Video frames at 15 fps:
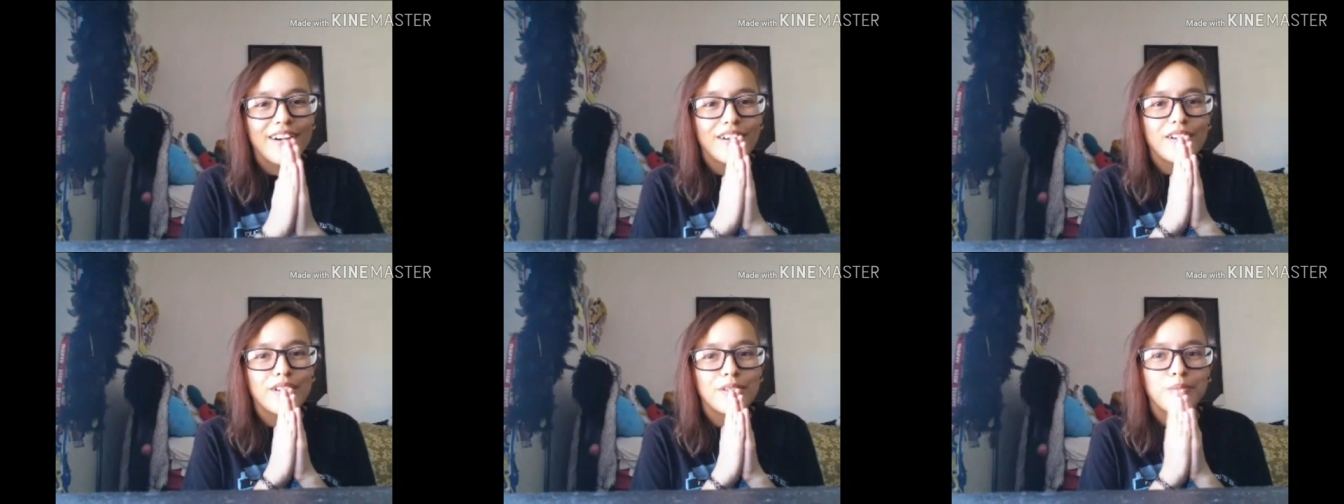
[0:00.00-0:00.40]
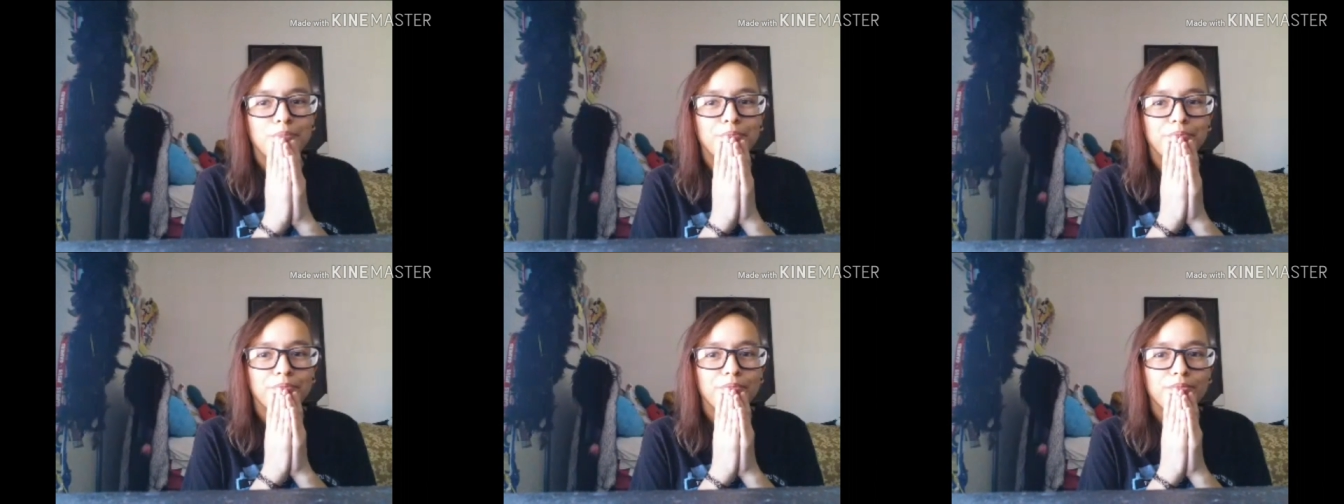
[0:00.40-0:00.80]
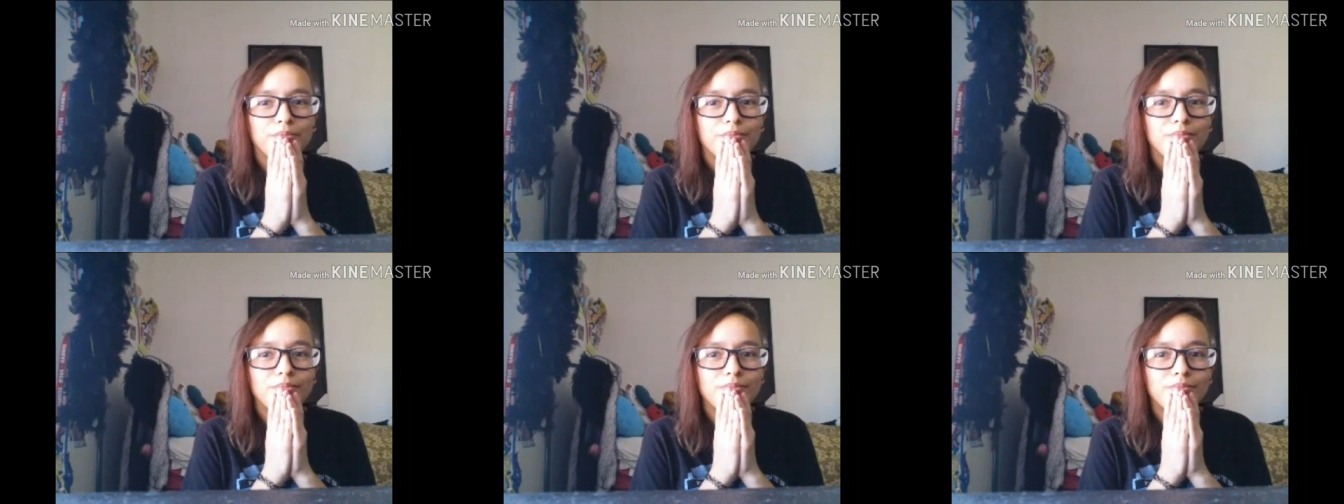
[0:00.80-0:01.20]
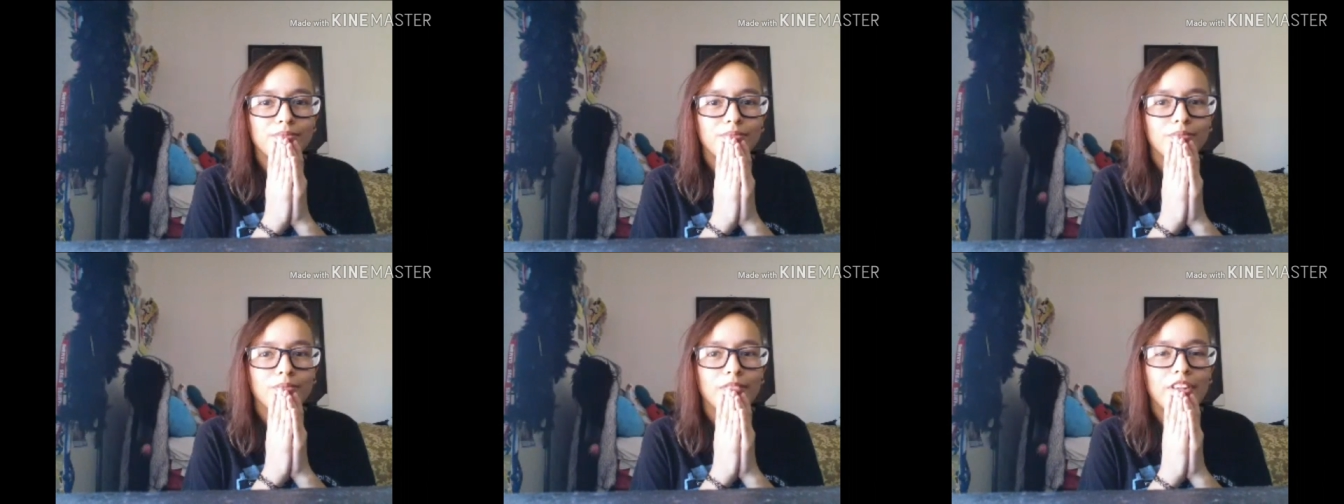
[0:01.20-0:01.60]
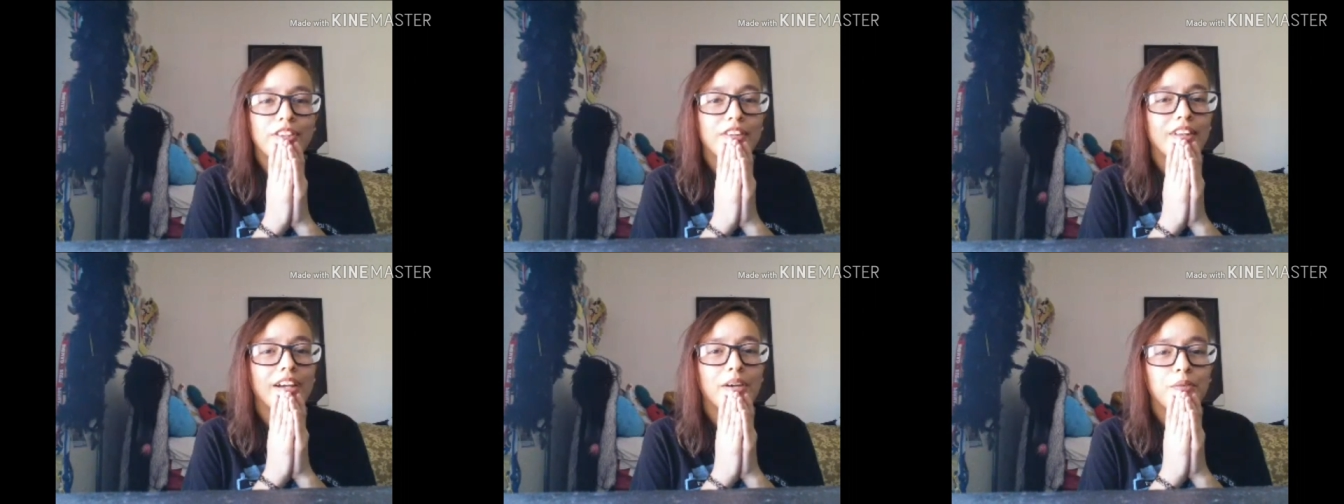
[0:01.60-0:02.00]
Um,
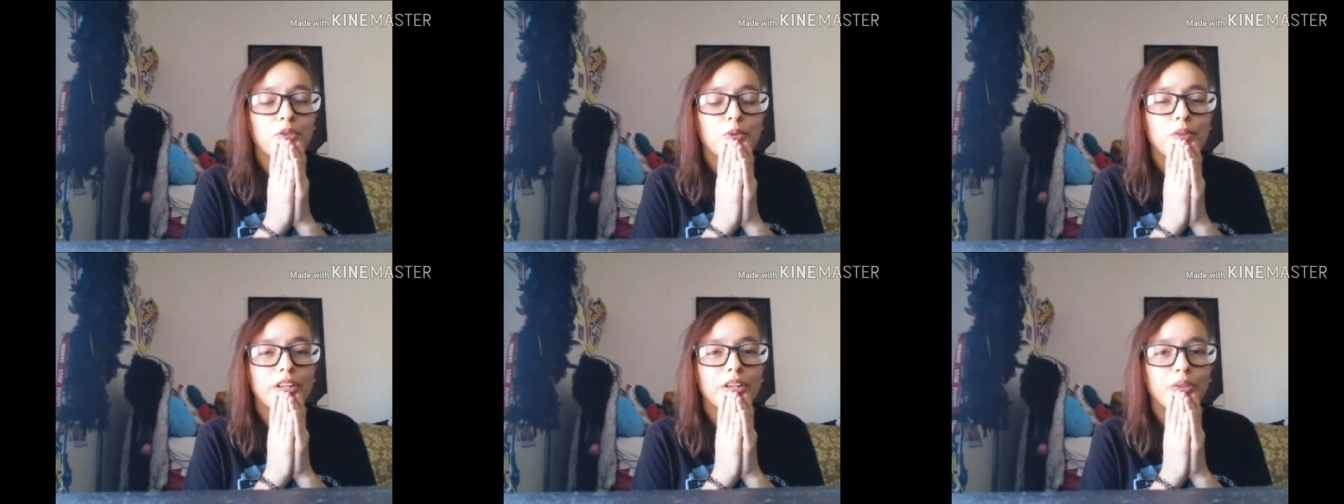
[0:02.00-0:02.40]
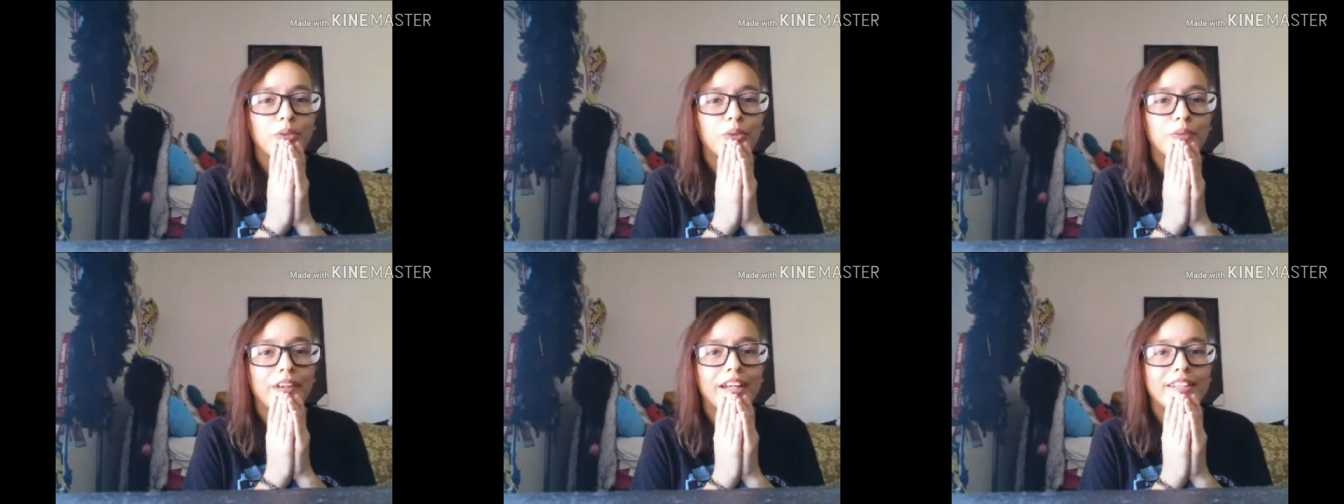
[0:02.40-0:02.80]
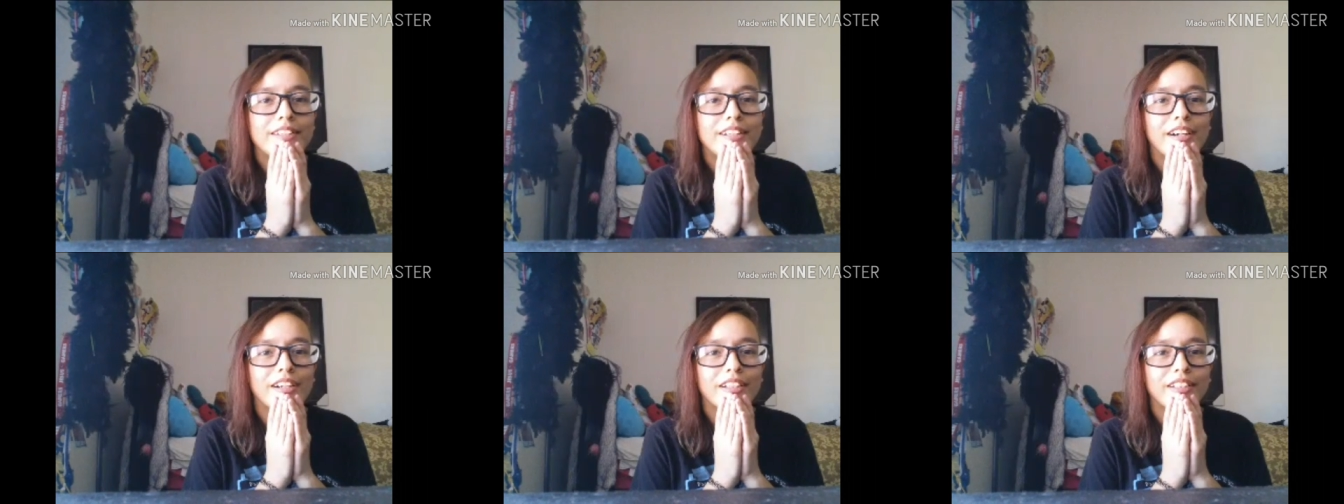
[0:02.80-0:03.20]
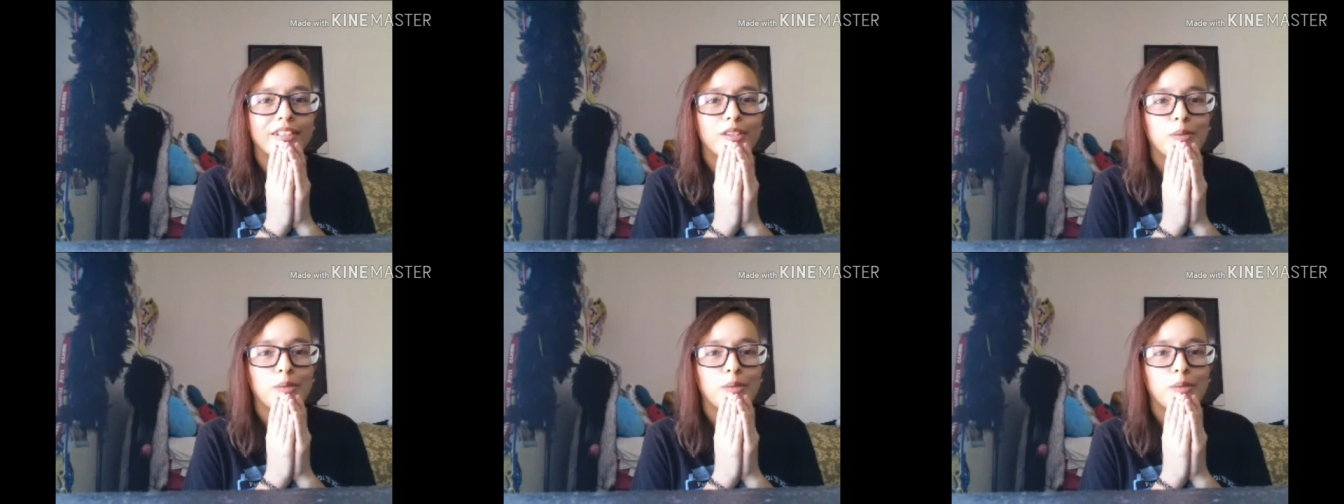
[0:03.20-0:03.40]
so that was really cool. We got to talk a